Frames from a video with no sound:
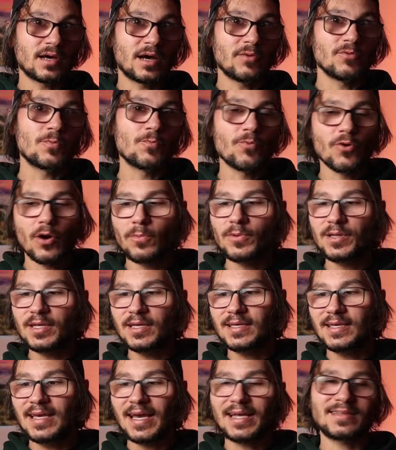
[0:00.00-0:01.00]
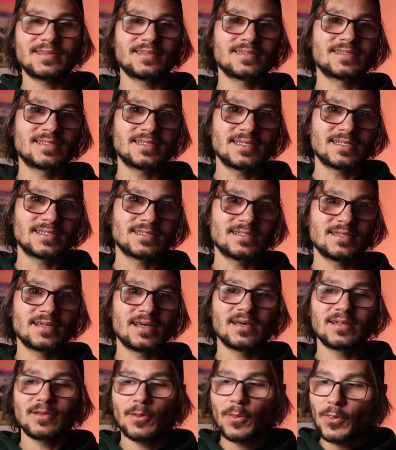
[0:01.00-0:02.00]
I will probably get the
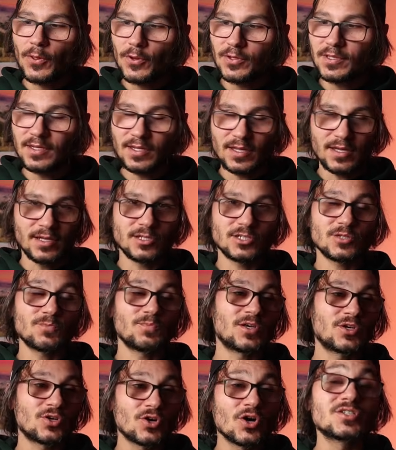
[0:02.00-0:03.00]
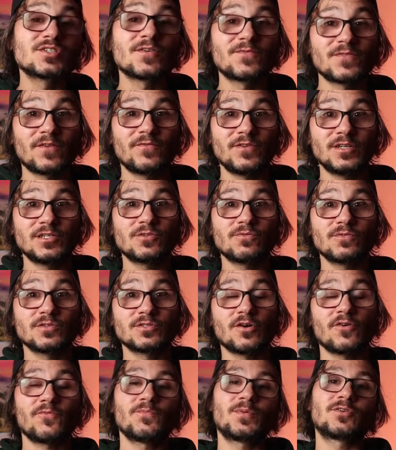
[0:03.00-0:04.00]
13-inch because of DaVinci
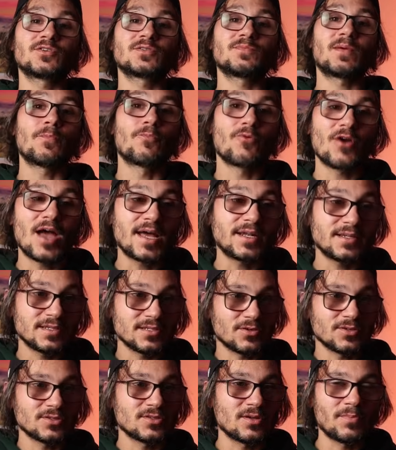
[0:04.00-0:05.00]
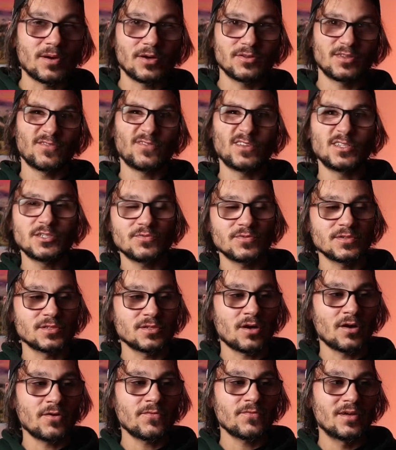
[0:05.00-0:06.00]
Resolve, because my brand is also about DaVinci
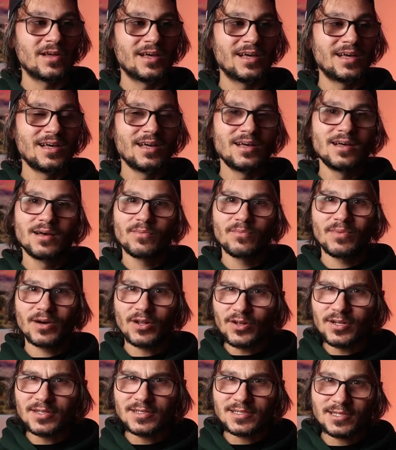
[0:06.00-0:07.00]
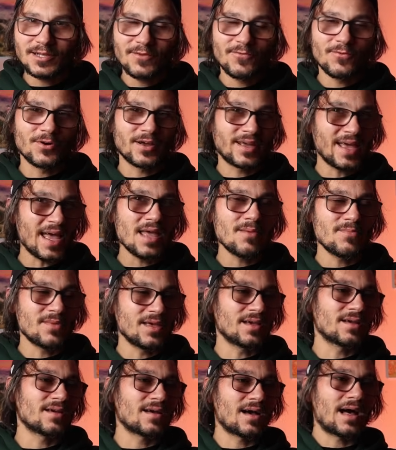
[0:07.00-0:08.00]
Resolve. But honestly, for
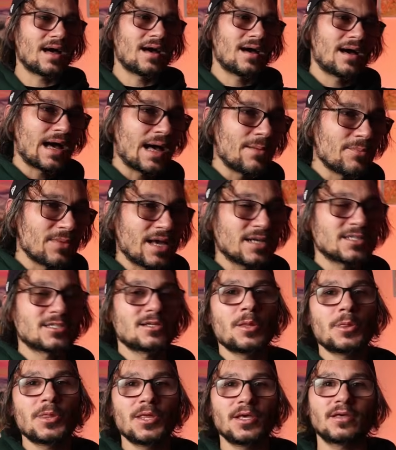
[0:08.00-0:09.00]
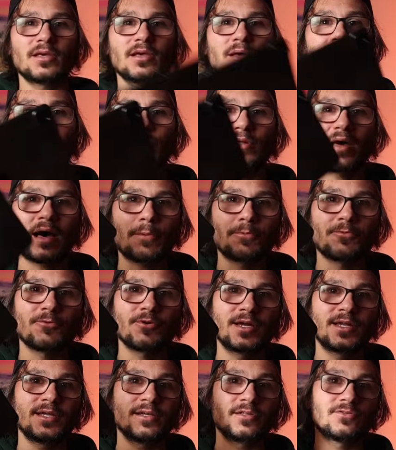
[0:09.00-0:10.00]
gaming, I'm actually thinking about
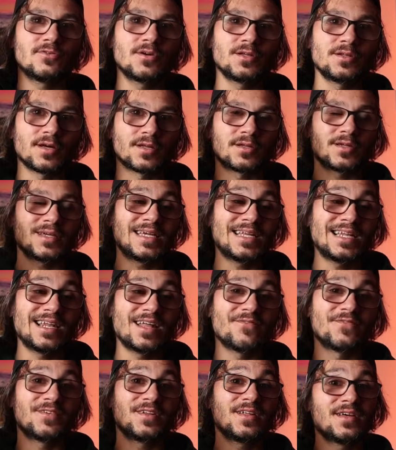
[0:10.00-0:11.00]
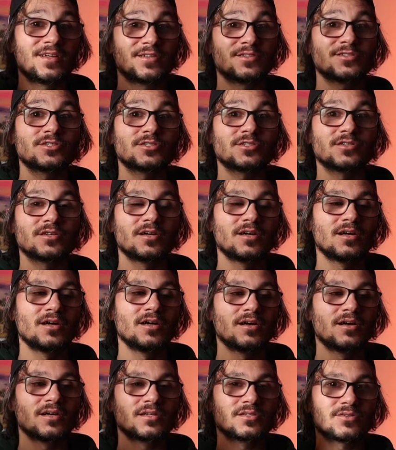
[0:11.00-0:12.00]
upgrading to another 11-inch
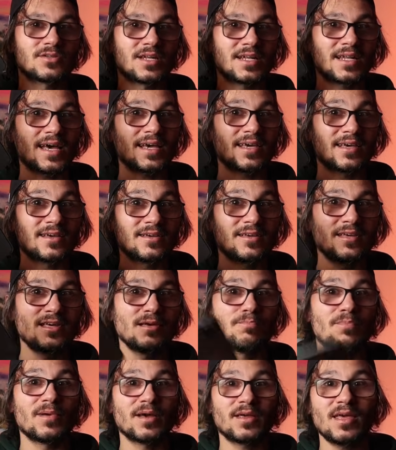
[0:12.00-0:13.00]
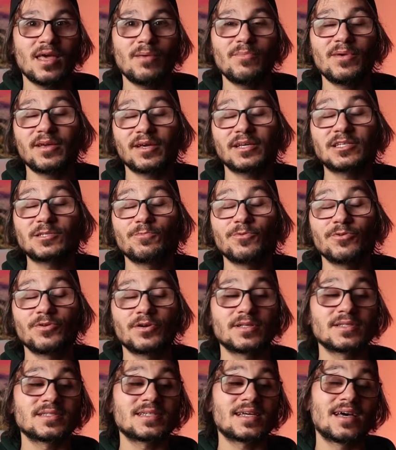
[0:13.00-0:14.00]
so that I can keep my gaming
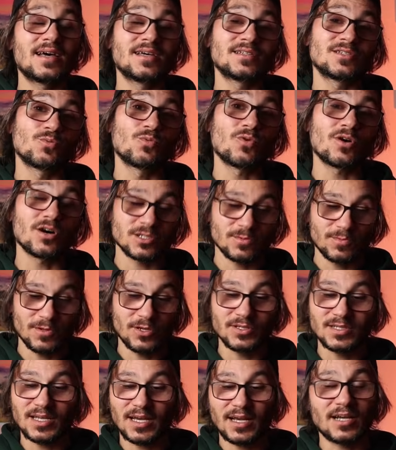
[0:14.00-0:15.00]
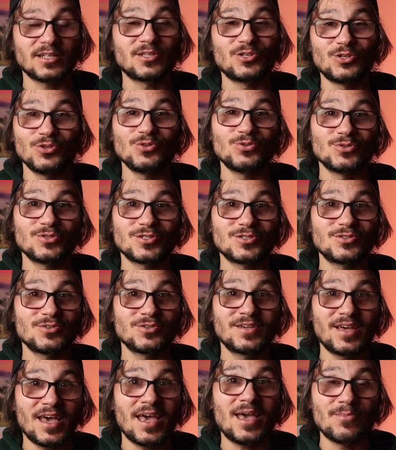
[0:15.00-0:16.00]
experience as it was, because I got used to
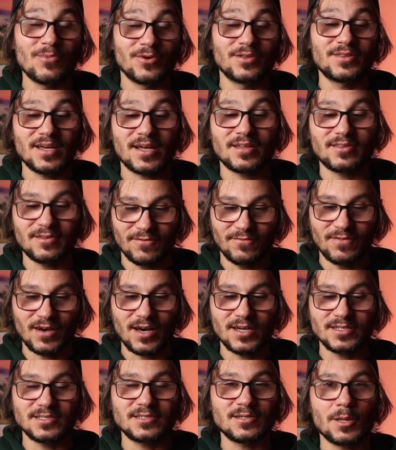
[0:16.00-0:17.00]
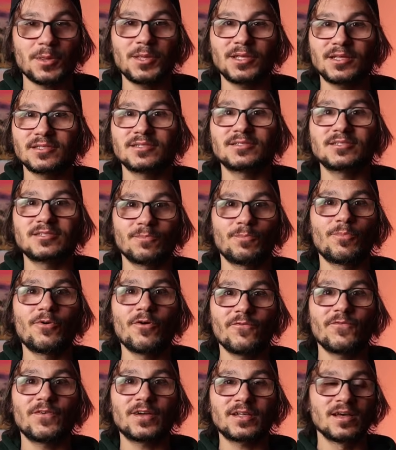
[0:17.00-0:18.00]
game on that device. And I think this is the
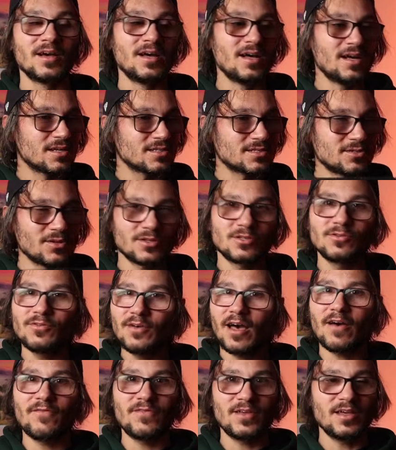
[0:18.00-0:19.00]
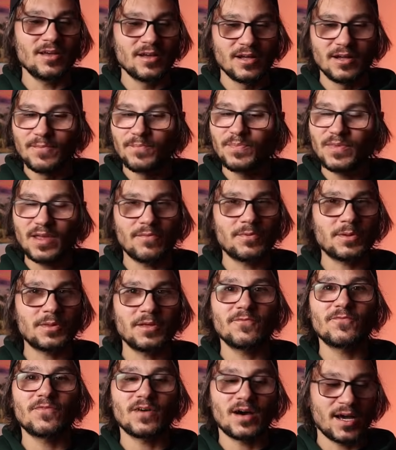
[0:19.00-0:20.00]
perfect, it's not too heavy,
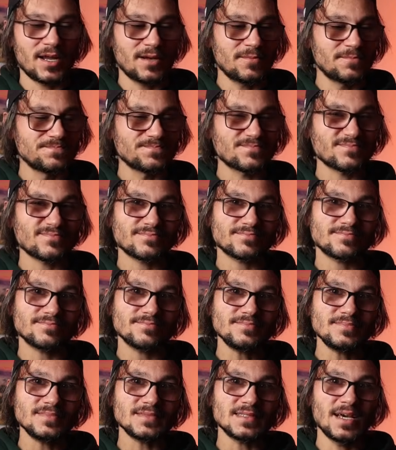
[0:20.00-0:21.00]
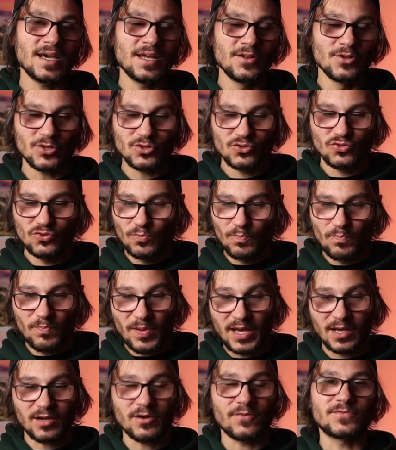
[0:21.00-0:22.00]
everything fine, and not too
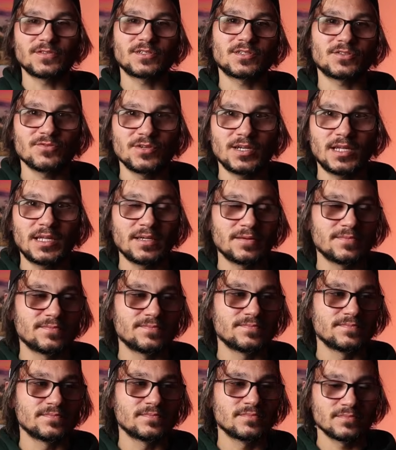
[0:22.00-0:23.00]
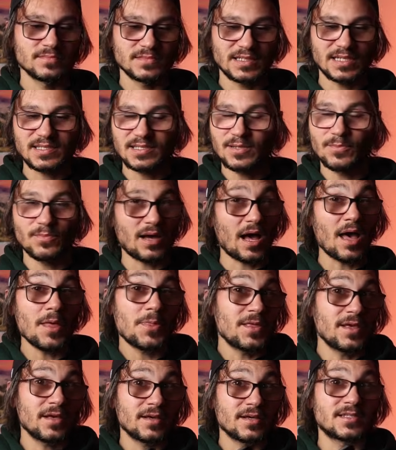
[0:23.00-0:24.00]
big of a screen. I
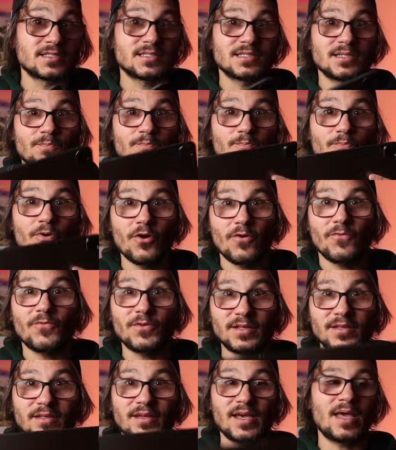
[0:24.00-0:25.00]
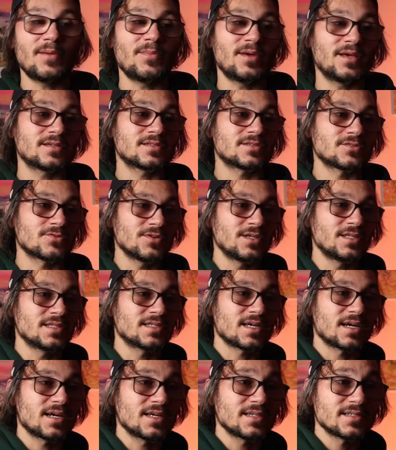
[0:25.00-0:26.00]
think it's the perfect gaming screen
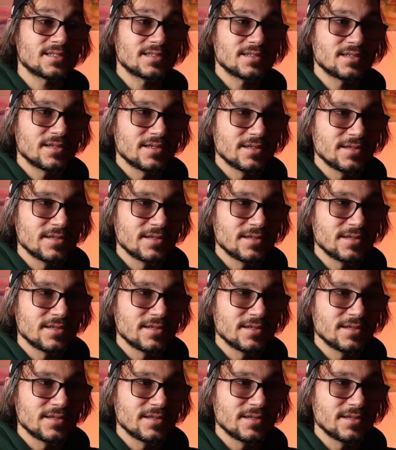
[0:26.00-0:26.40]
size.